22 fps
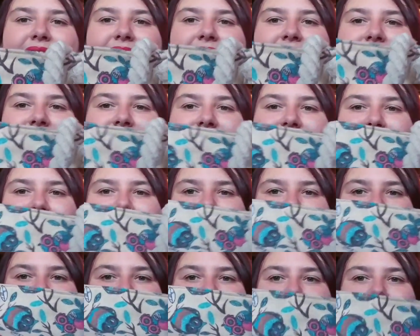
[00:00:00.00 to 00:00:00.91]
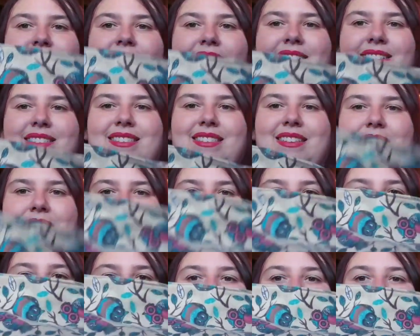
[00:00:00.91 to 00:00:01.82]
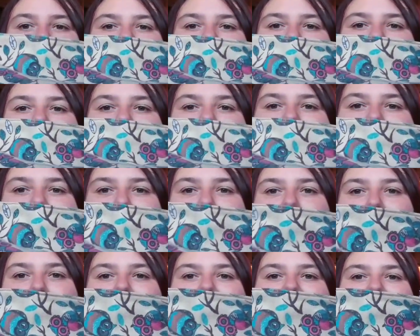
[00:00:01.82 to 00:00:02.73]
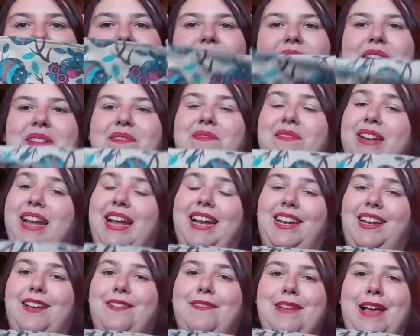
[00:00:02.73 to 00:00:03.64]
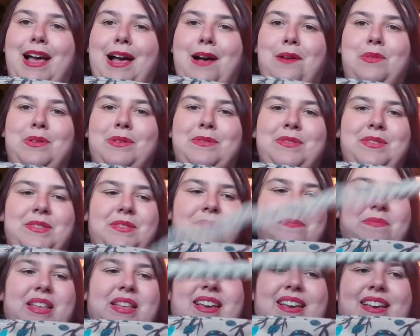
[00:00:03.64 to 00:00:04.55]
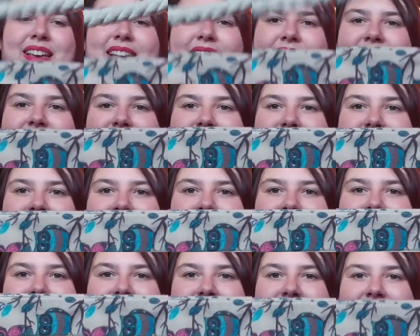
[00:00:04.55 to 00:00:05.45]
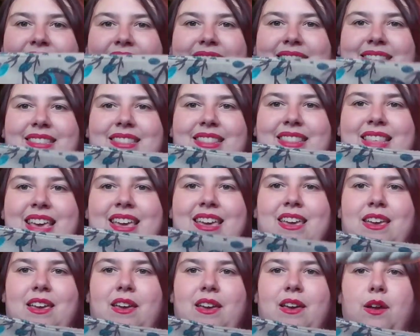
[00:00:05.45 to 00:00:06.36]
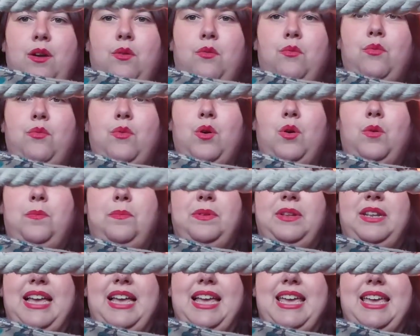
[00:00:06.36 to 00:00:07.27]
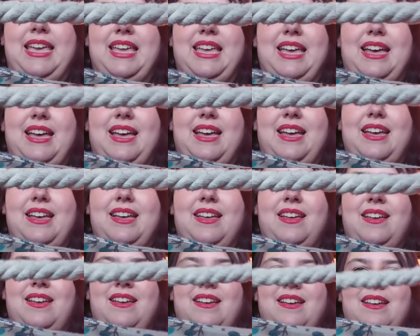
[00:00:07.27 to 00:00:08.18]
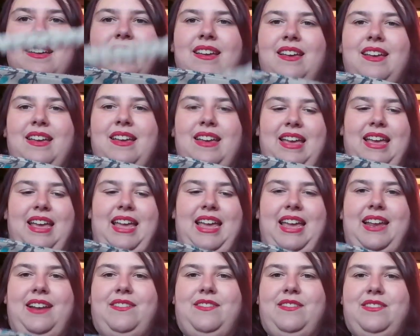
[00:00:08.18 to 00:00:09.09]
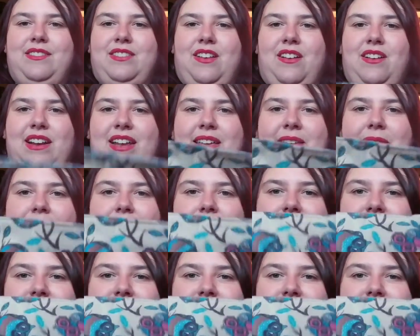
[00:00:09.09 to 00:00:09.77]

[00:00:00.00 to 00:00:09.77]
it's this awesome owl pattern, and I love owls. It's got this thick rope-like handles on it.